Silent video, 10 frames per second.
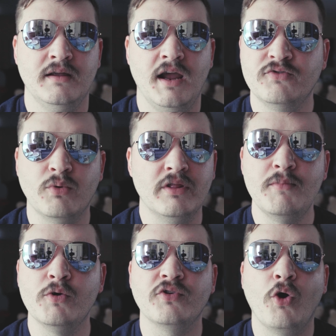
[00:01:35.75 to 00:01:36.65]
It's one of the
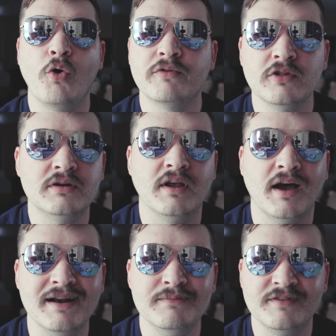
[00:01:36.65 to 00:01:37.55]
most overlooked
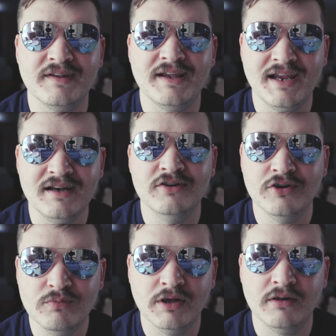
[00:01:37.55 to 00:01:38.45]
items in
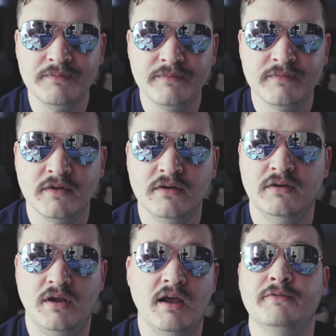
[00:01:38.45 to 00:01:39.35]
Goodwill.
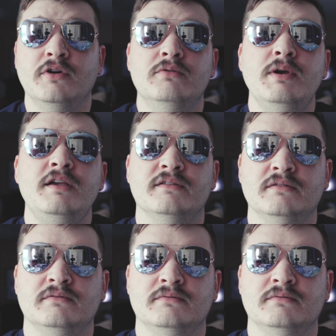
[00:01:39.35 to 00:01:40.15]
And for good reason.